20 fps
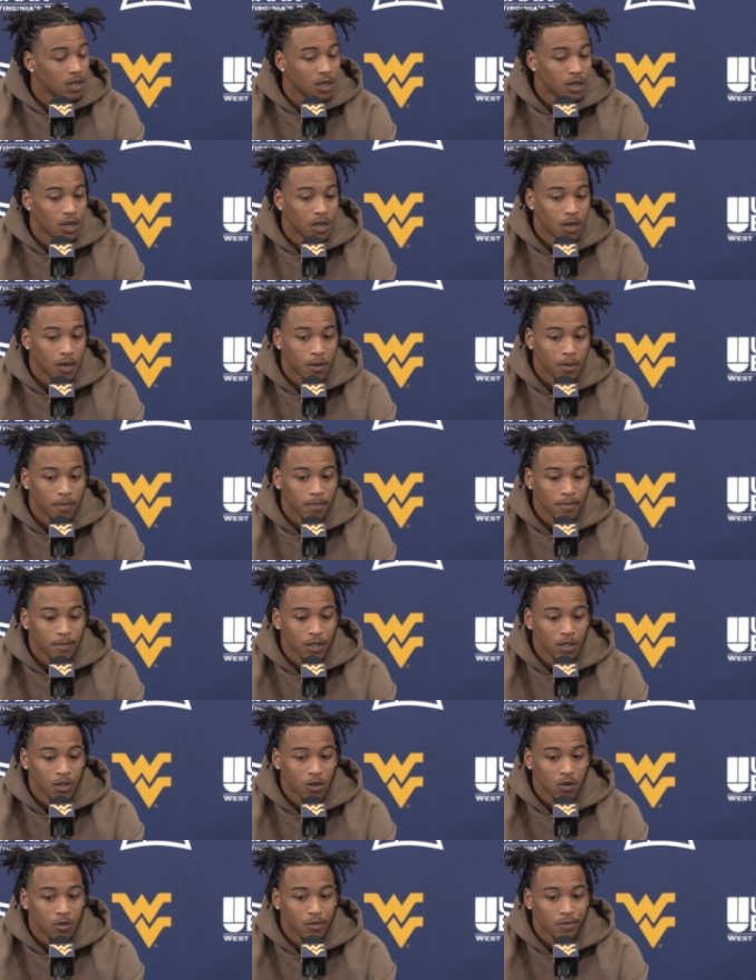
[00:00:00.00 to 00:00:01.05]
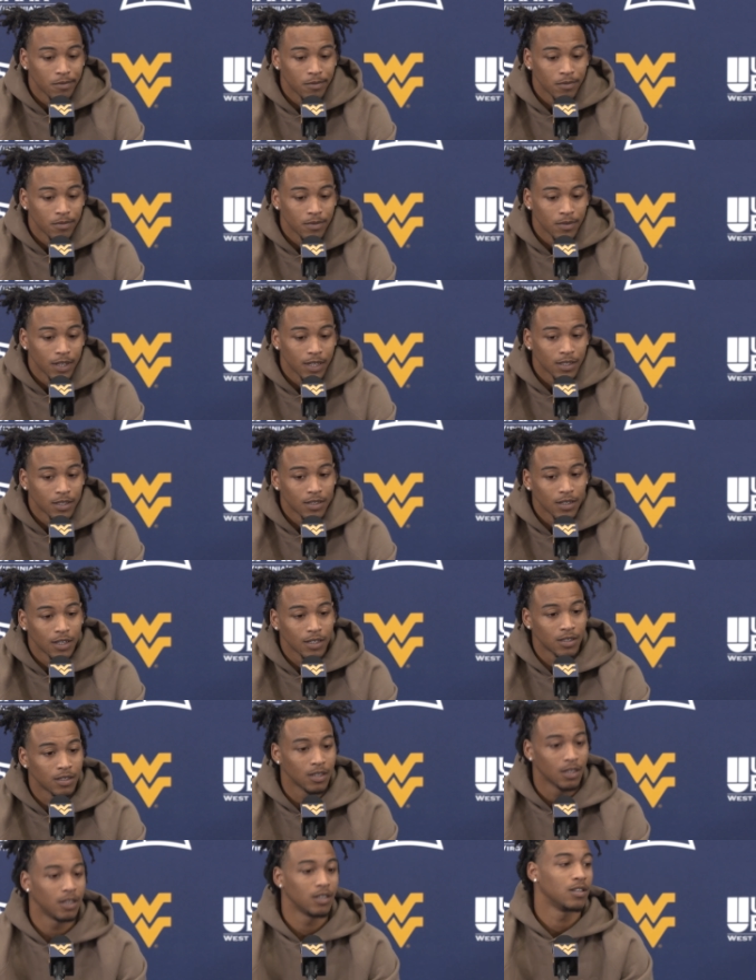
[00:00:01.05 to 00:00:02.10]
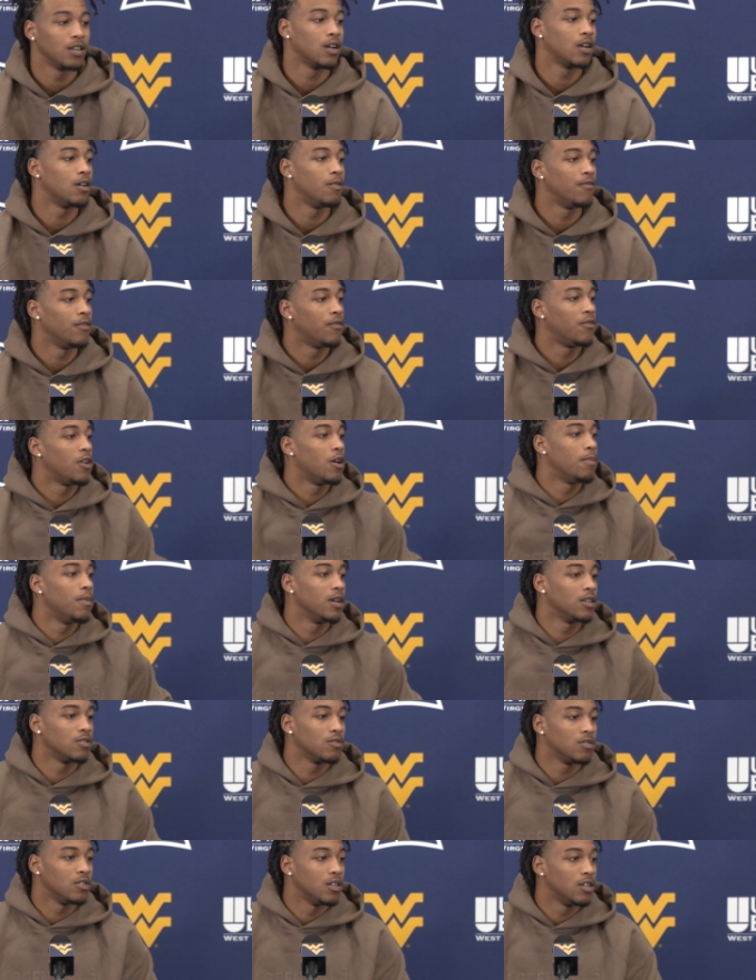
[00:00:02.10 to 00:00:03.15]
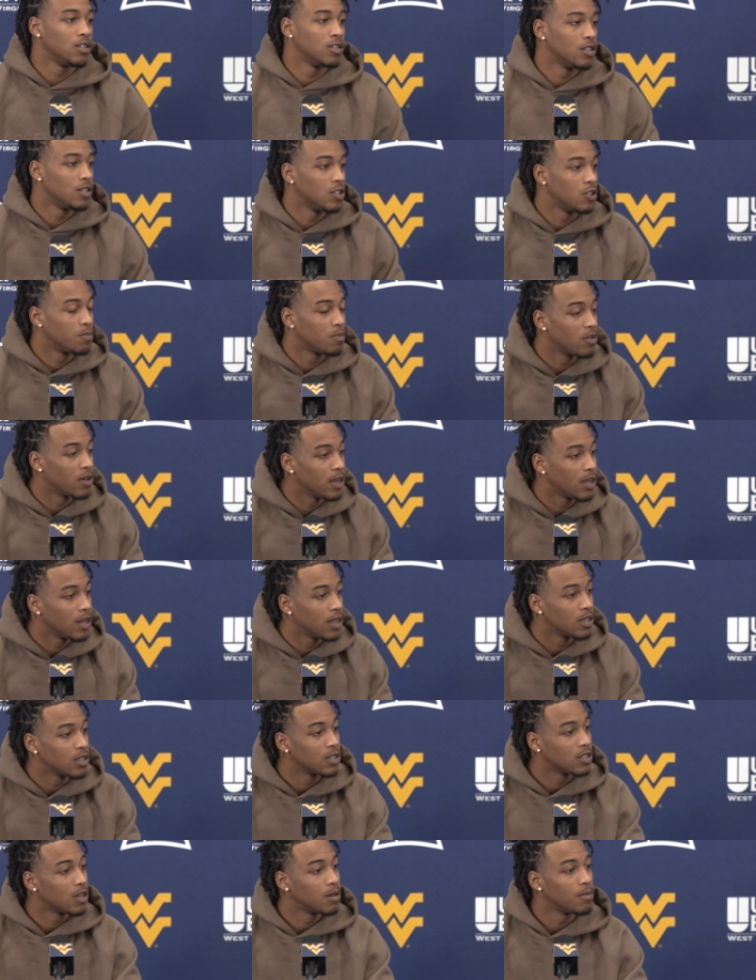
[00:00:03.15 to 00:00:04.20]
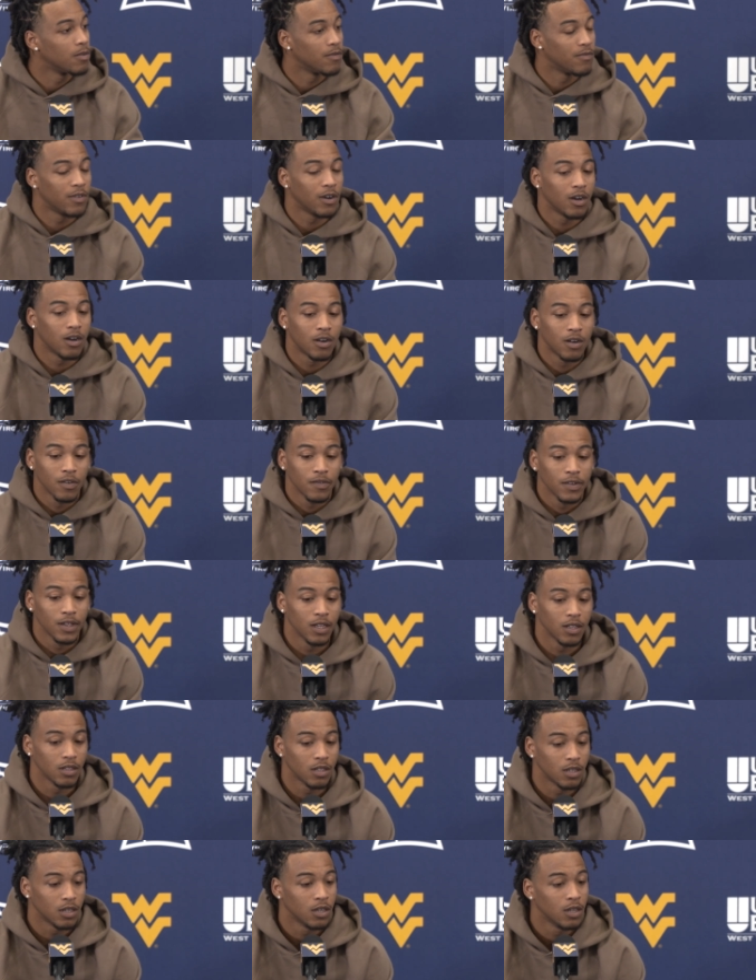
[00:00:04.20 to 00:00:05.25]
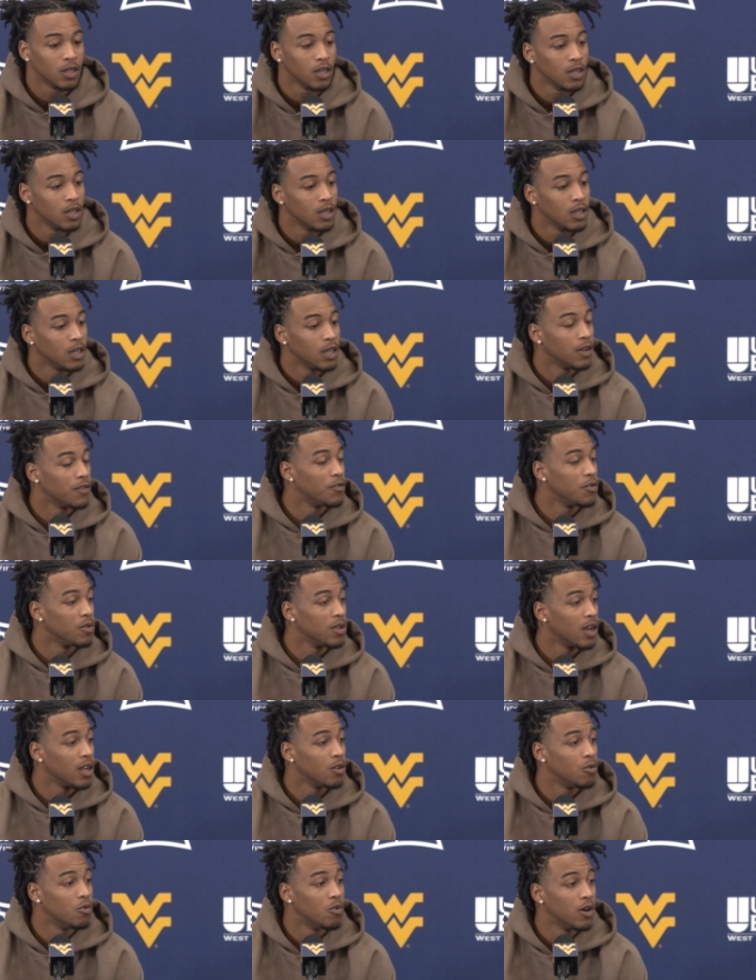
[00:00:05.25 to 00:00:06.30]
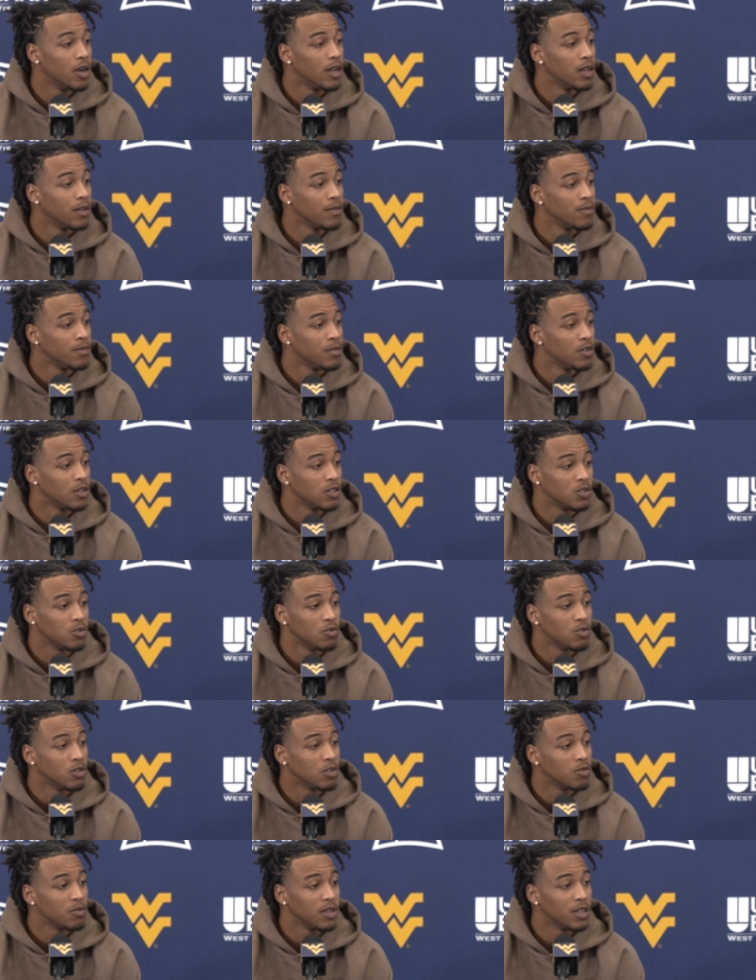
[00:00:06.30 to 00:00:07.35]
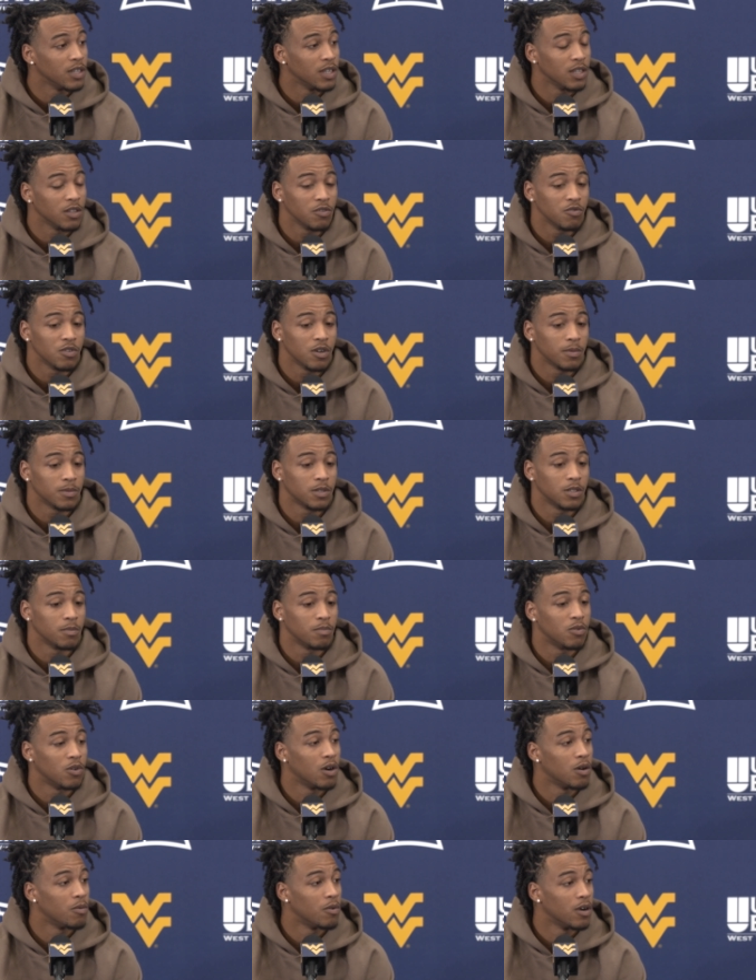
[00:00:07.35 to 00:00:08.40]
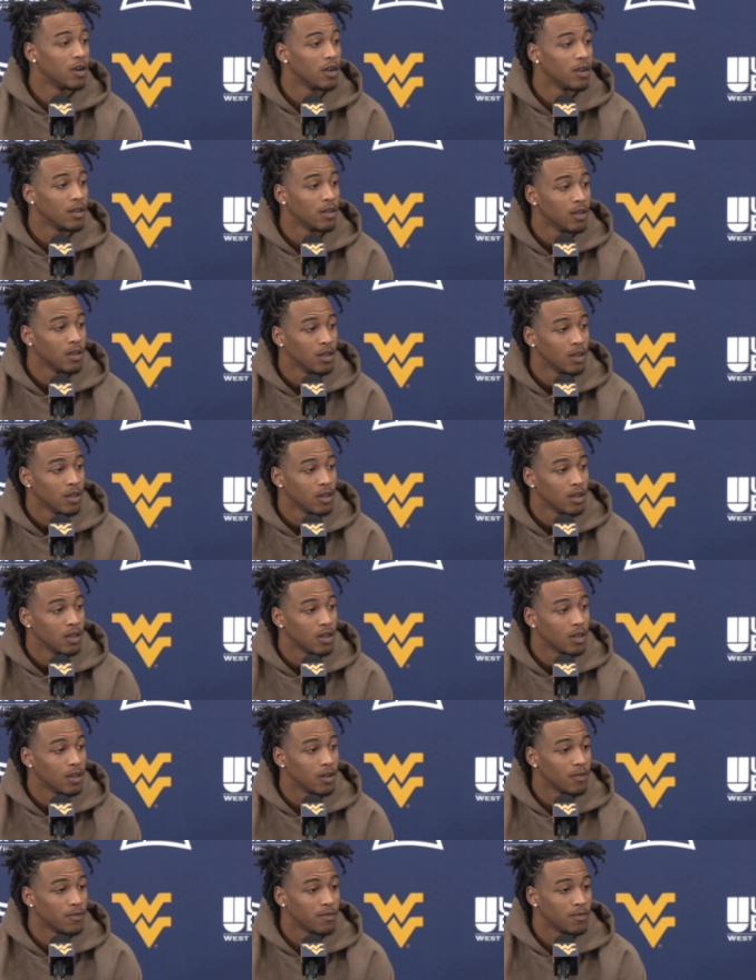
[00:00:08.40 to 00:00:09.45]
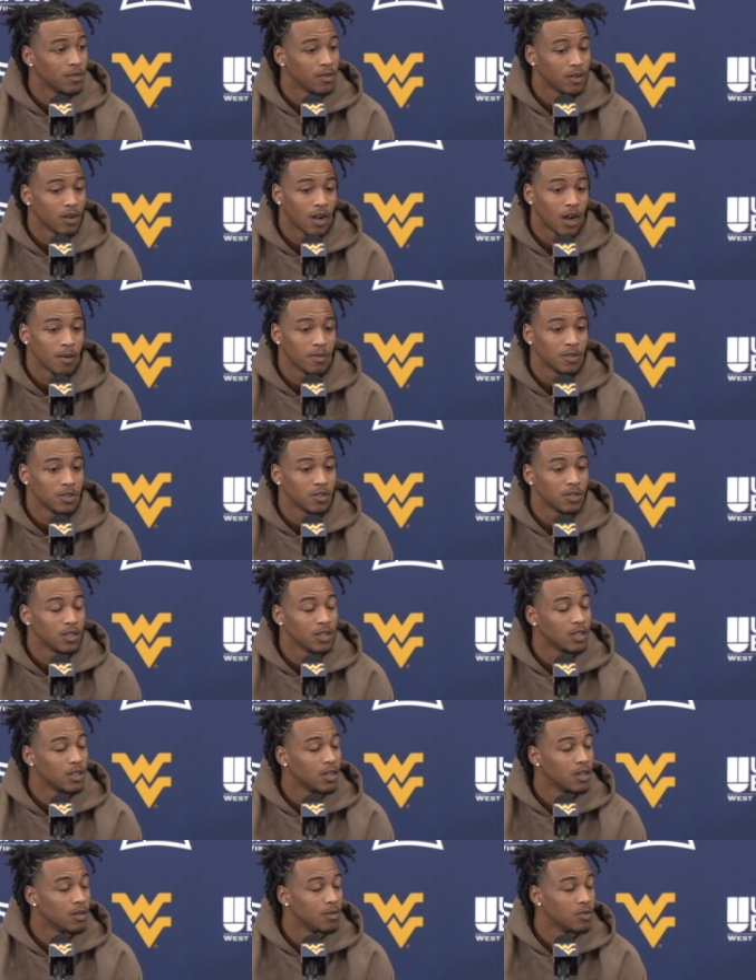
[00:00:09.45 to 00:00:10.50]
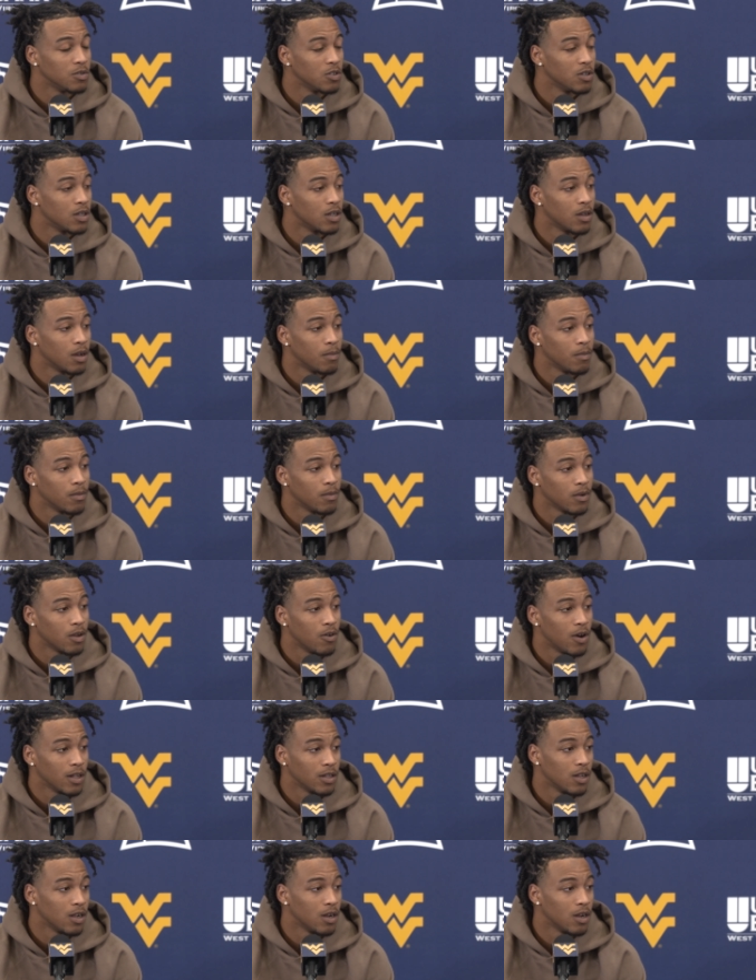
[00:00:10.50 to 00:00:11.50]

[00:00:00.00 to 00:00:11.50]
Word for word: Um, you know, that's that's, that's that come, it fall backs on us in the spring, the summer, fall of getting a if you're not a one, if you're a two or three, getting you up to the part where if your opportunity comes, you can come go out